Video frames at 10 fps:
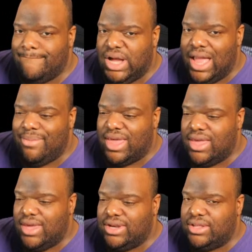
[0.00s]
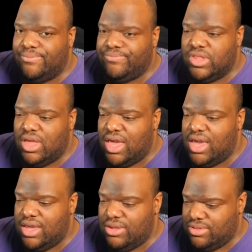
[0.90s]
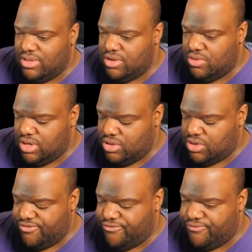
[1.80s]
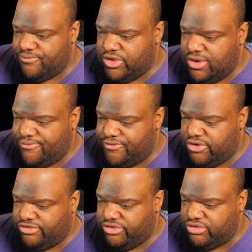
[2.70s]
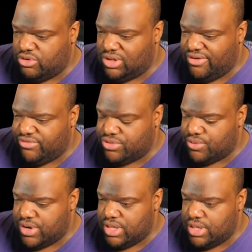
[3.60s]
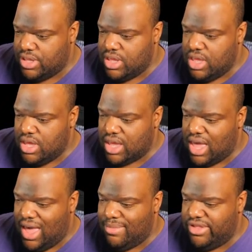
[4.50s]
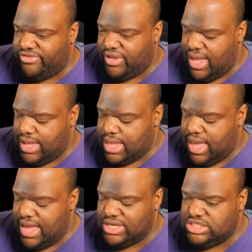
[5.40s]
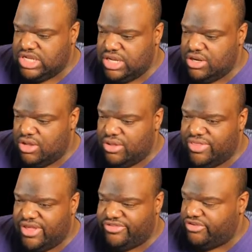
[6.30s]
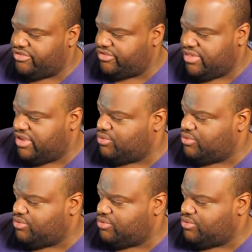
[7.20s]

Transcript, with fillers: My bad. Hey, you know what? Okay, here, first let's go to level three. Commons and Cantina. That's interesting.